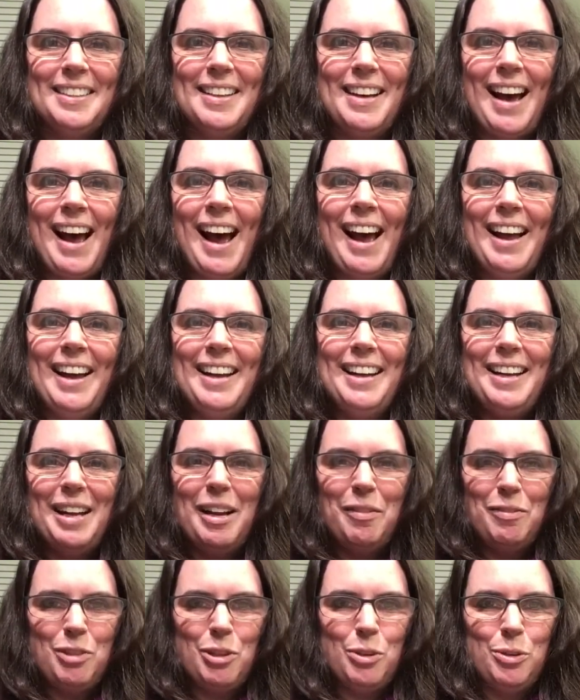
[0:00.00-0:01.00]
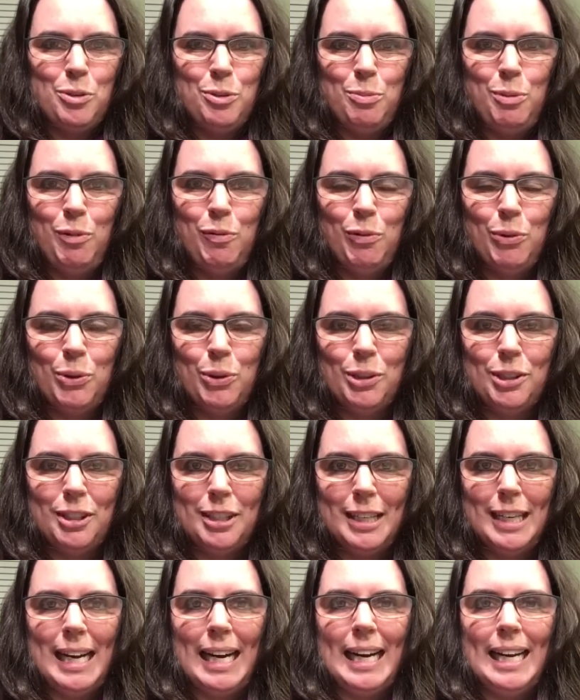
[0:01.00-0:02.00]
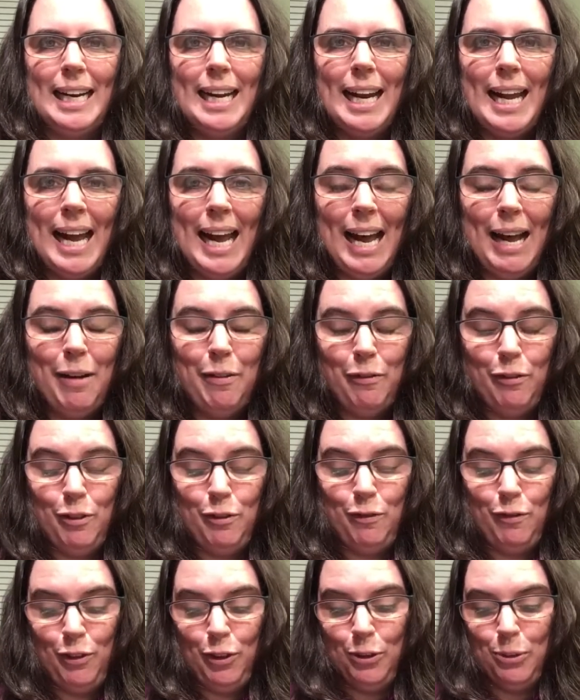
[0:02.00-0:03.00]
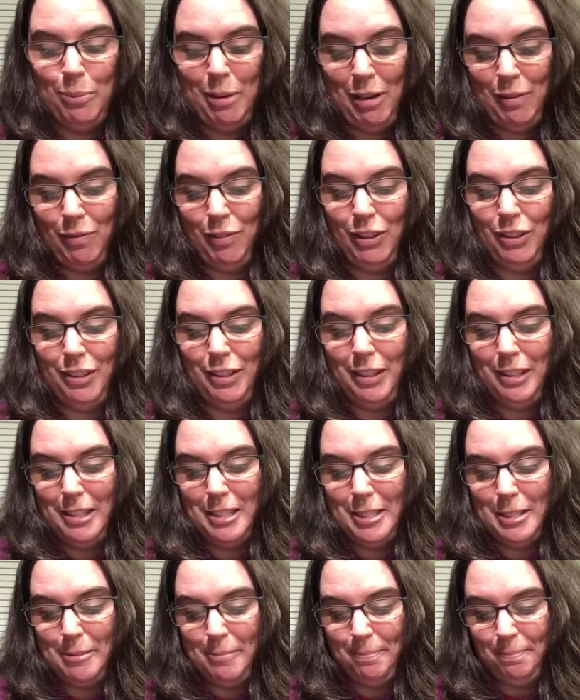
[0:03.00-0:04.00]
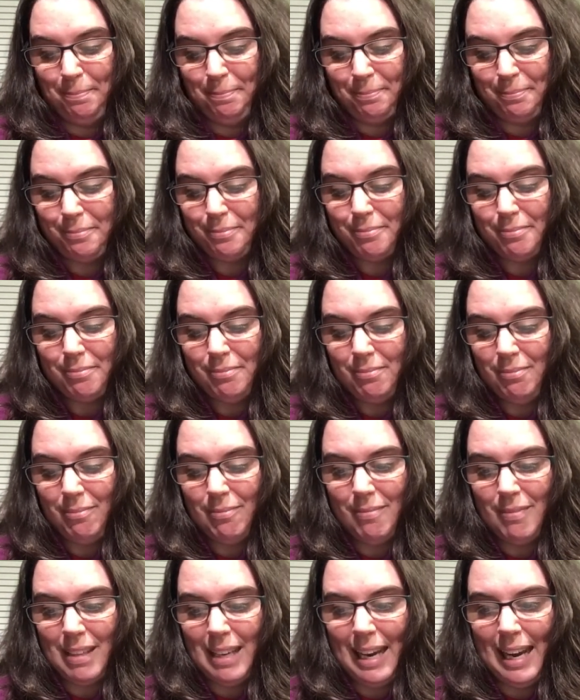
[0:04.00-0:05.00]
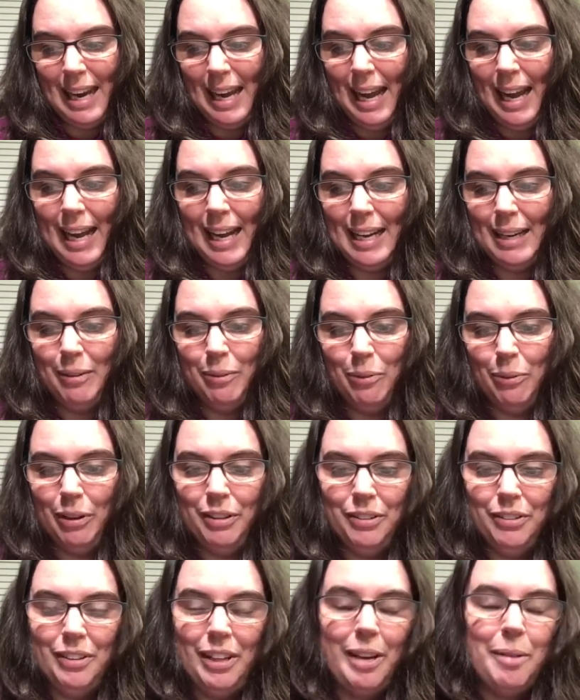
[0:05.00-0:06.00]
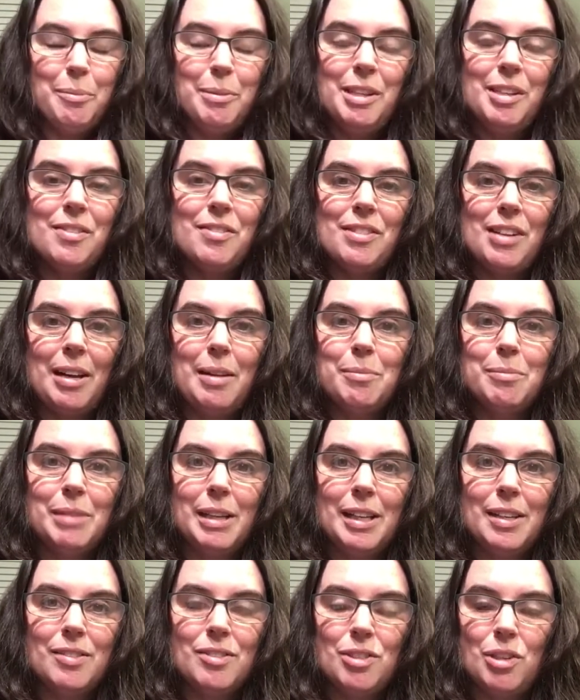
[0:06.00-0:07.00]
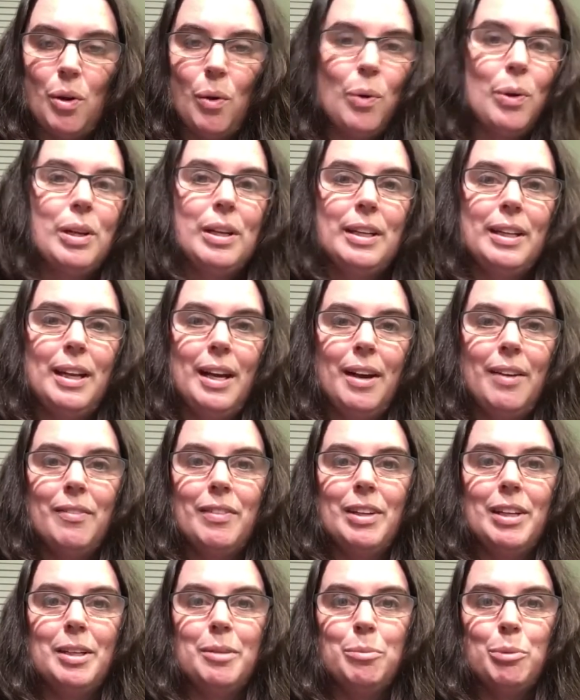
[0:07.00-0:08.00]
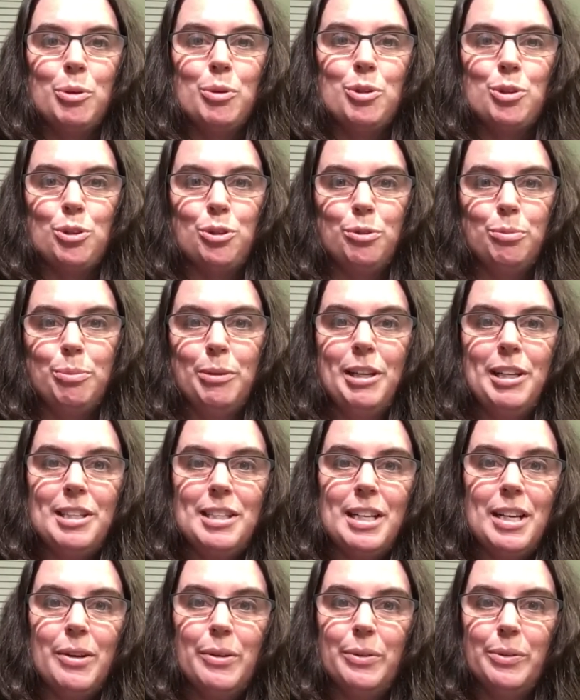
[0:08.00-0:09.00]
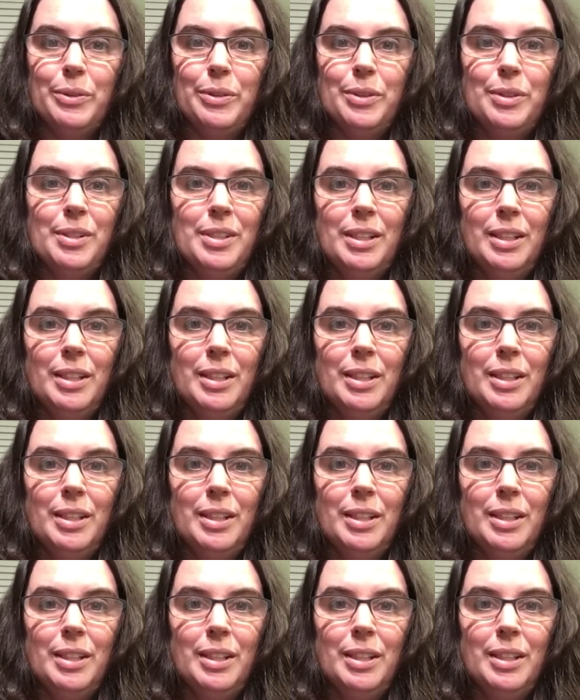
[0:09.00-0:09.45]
I have told you before, I have to feel my feelings. And whether that means I'm like totally having an emotional breakdown,